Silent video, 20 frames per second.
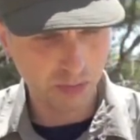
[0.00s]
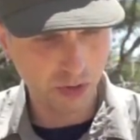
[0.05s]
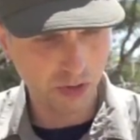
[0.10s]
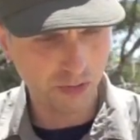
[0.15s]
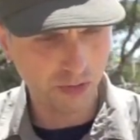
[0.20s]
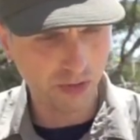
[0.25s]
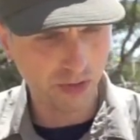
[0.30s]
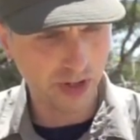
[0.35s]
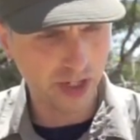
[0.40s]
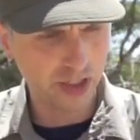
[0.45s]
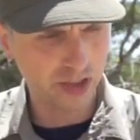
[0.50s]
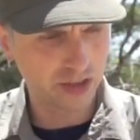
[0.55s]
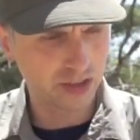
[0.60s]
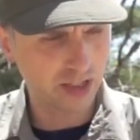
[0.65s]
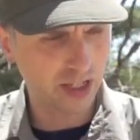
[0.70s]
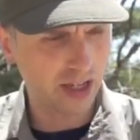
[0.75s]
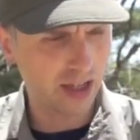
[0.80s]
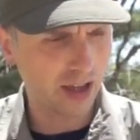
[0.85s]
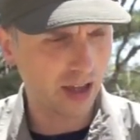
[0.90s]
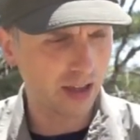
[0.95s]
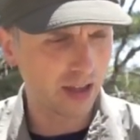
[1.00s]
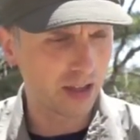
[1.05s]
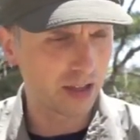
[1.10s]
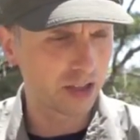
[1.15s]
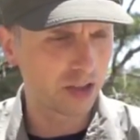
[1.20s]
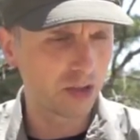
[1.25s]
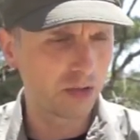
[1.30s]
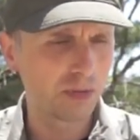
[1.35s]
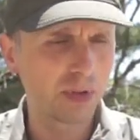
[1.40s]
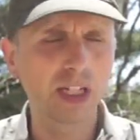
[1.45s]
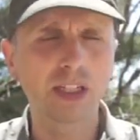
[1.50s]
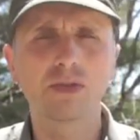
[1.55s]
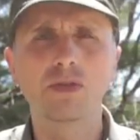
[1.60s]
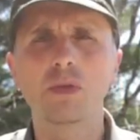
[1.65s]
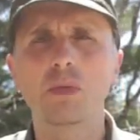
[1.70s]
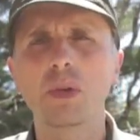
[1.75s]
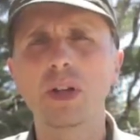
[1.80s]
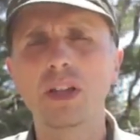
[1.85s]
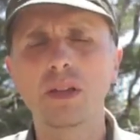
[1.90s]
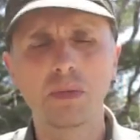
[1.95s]
perforations. I assume that's
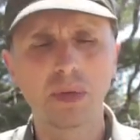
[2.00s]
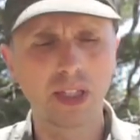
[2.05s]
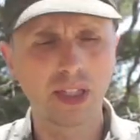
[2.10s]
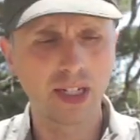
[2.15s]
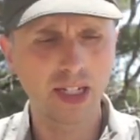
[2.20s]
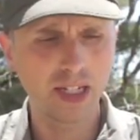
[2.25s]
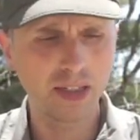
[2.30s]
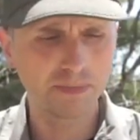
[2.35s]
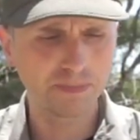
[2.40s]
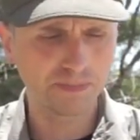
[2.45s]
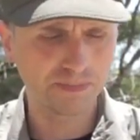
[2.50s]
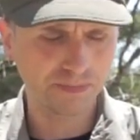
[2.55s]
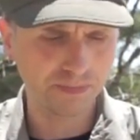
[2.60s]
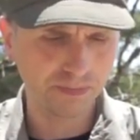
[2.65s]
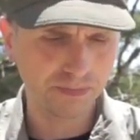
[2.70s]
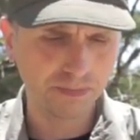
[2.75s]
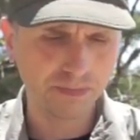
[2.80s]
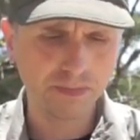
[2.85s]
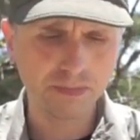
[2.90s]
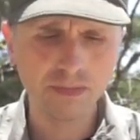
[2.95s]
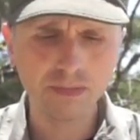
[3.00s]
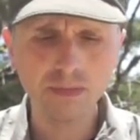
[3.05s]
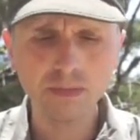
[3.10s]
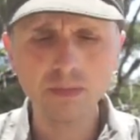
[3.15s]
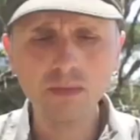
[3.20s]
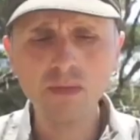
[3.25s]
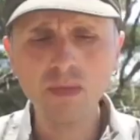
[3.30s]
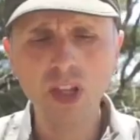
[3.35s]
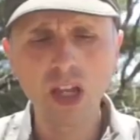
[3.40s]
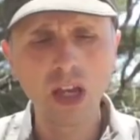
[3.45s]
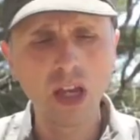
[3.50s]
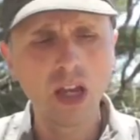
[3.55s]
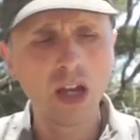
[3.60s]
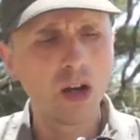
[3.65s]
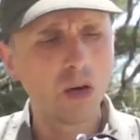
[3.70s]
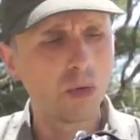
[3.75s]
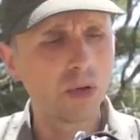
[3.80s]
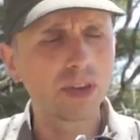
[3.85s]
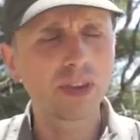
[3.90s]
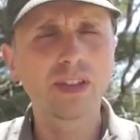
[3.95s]
for breathability.
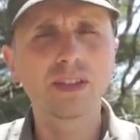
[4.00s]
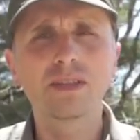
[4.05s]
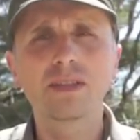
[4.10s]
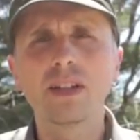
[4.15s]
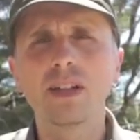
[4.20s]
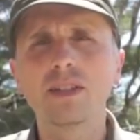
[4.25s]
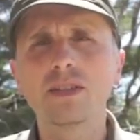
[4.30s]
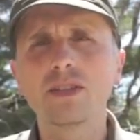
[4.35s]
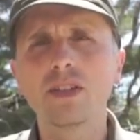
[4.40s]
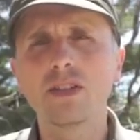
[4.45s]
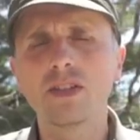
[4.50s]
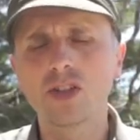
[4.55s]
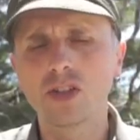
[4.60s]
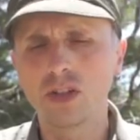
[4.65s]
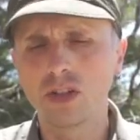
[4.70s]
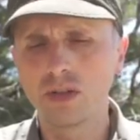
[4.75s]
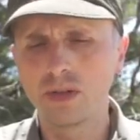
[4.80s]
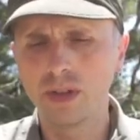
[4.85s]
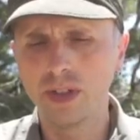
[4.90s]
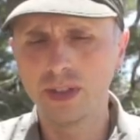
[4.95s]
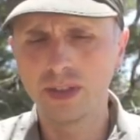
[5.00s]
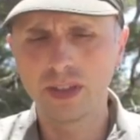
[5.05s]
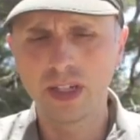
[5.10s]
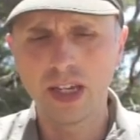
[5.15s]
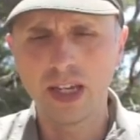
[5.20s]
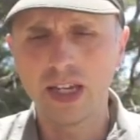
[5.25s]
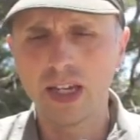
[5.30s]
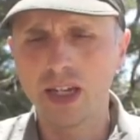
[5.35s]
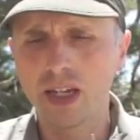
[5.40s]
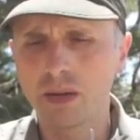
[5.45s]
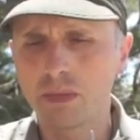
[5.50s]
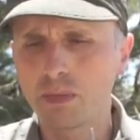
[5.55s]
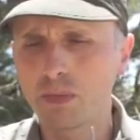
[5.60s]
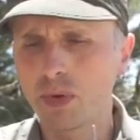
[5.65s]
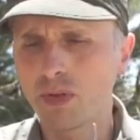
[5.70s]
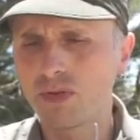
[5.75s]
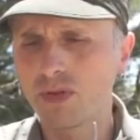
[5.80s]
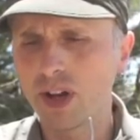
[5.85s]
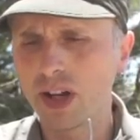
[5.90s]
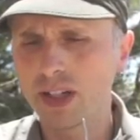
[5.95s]
What this does to the shoe is it
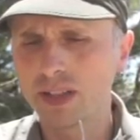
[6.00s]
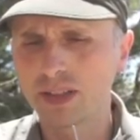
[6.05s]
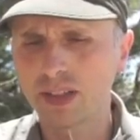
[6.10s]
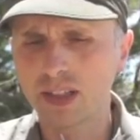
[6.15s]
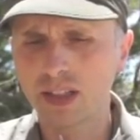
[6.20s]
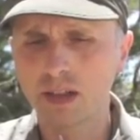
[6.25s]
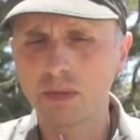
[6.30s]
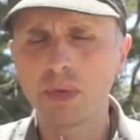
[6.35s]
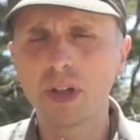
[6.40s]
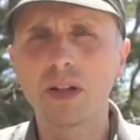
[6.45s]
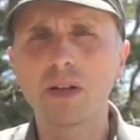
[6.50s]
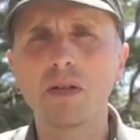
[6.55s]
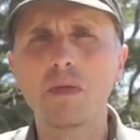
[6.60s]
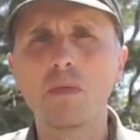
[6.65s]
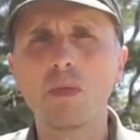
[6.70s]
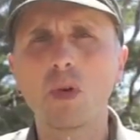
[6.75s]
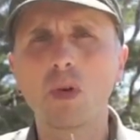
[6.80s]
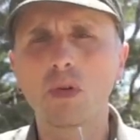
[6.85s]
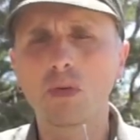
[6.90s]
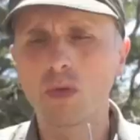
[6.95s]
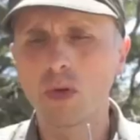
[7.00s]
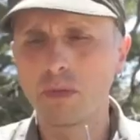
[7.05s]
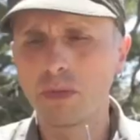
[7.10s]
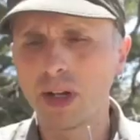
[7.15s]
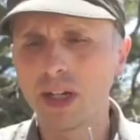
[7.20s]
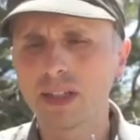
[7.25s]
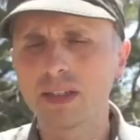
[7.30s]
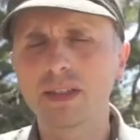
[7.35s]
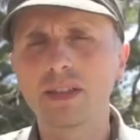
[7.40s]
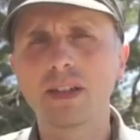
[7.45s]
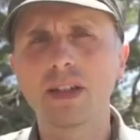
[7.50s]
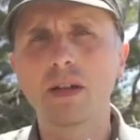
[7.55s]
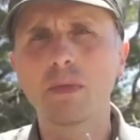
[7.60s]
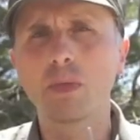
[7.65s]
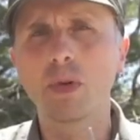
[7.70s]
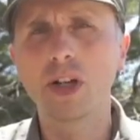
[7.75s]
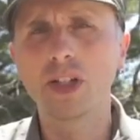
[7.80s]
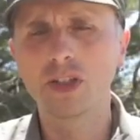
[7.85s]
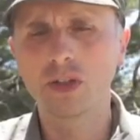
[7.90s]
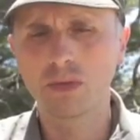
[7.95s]
provides a little bit more robust
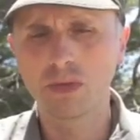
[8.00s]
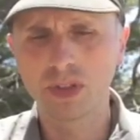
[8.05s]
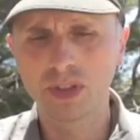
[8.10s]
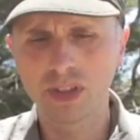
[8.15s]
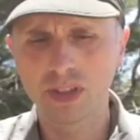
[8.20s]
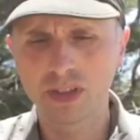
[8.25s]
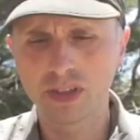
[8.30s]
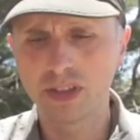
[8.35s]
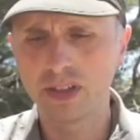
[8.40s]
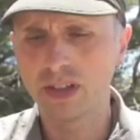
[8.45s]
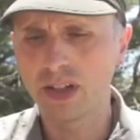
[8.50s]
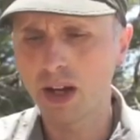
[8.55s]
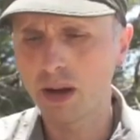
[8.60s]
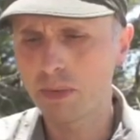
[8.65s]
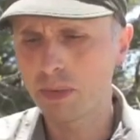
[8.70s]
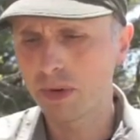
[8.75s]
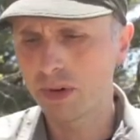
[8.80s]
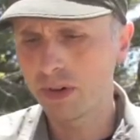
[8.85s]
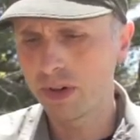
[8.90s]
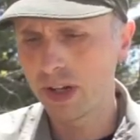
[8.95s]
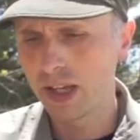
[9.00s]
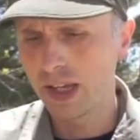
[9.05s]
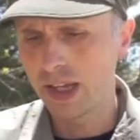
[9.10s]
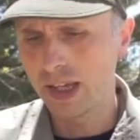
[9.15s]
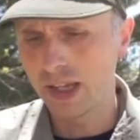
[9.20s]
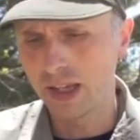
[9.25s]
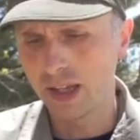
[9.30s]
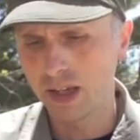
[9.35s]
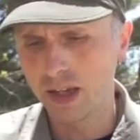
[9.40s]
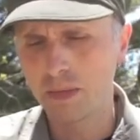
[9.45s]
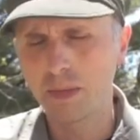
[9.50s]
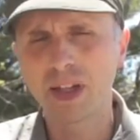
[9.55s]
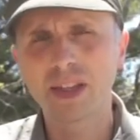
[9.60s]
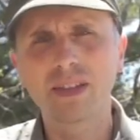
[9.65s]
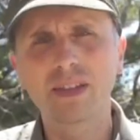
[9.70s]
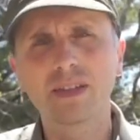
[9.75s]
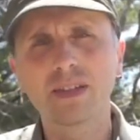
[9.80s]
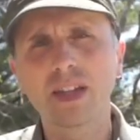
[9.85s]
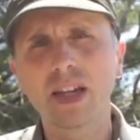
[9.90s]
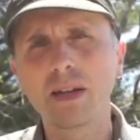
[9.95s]
abrasion resistant upper.
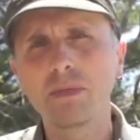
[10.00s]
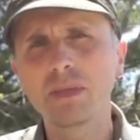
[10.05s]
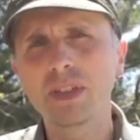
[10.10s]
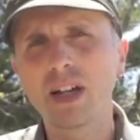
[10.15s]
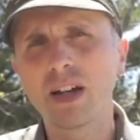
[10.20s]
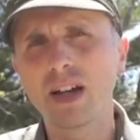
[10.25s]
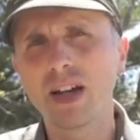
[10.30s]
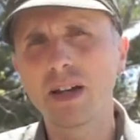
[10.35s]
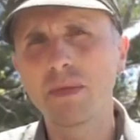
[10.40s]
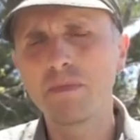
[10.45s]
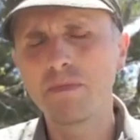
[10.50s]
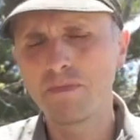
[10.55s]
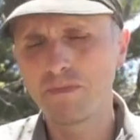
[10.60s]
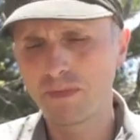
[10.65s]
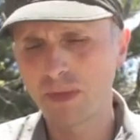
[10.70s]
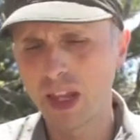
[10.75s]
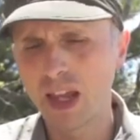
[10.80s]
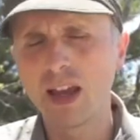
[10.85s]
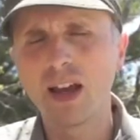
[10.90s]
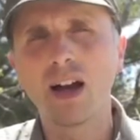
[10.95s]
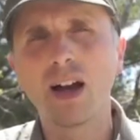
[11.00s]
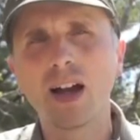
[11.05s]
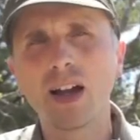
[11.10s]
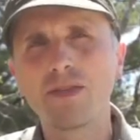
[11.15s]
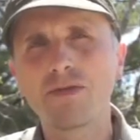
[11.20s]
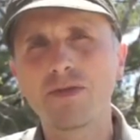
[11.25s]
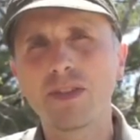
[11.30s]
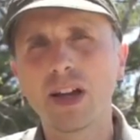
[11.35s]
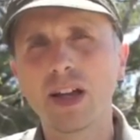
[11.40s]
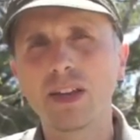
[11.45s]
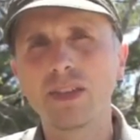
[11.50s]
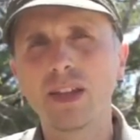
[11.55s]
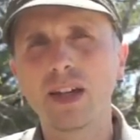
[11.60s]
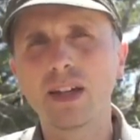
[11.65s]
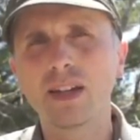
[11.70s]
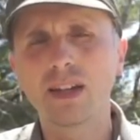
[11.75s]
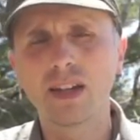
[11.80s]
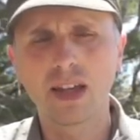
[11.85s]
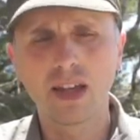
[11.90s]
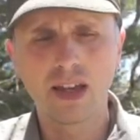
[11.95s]
At the same time, I've found
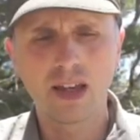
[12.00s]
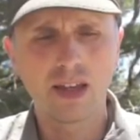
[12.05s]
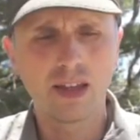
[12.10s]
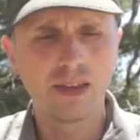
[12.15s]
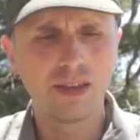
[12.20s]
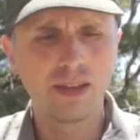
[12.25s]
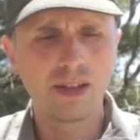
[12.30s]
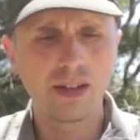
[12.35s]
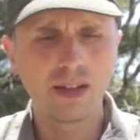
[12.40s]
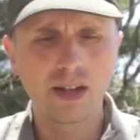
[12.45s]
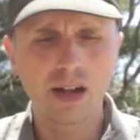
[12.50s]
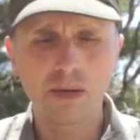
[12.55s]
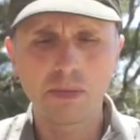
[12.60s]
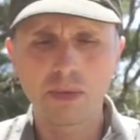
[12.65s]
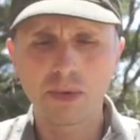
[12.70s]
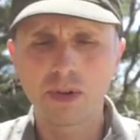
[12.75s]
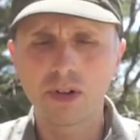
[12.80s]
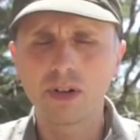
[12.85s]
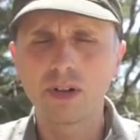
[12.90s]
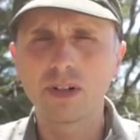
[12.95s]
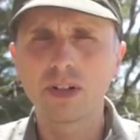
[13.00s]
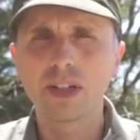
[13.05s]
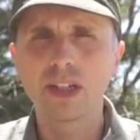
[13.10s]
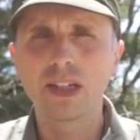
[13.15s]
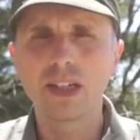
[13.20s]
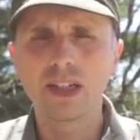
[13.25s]
that the upper